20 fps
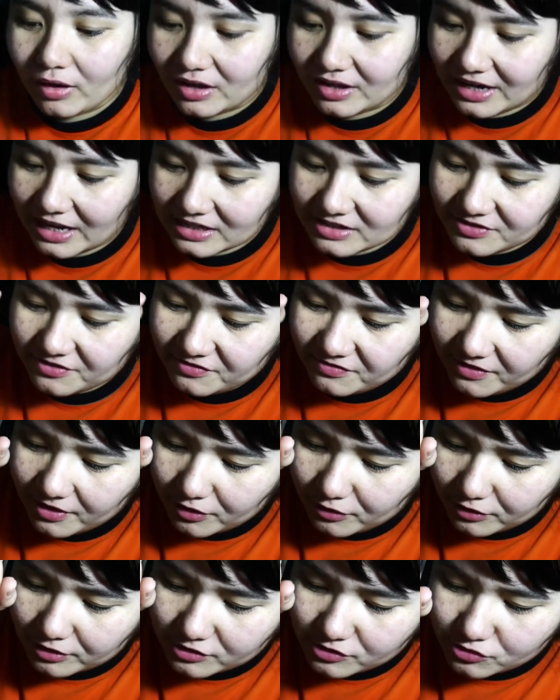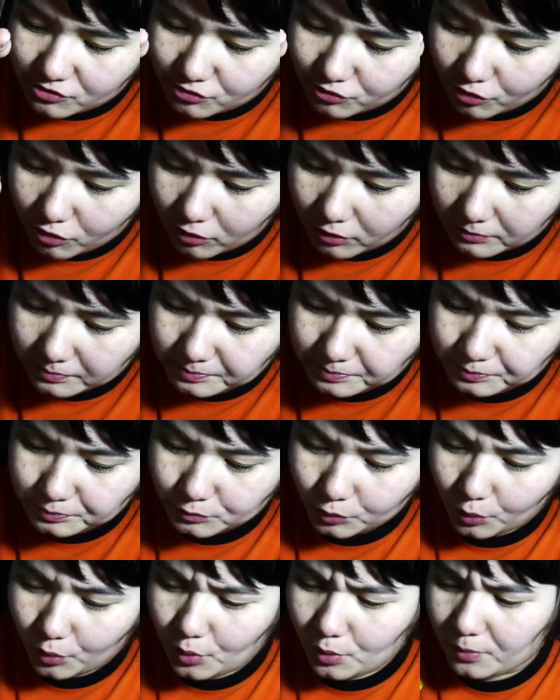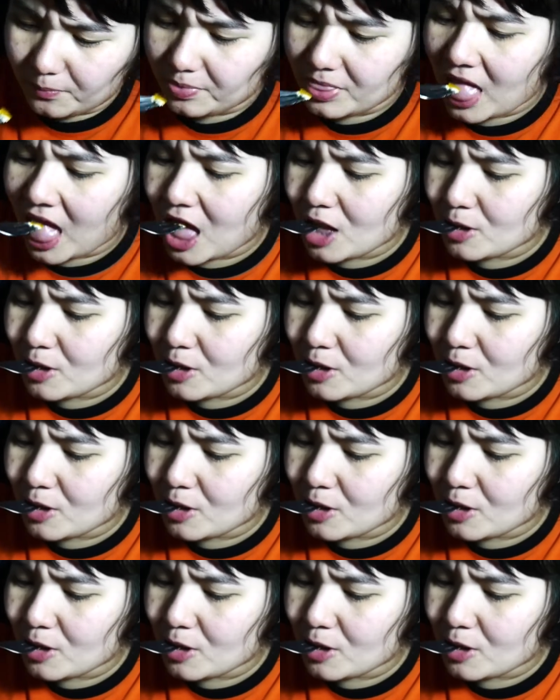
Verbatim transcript: it has a very strong, ooh.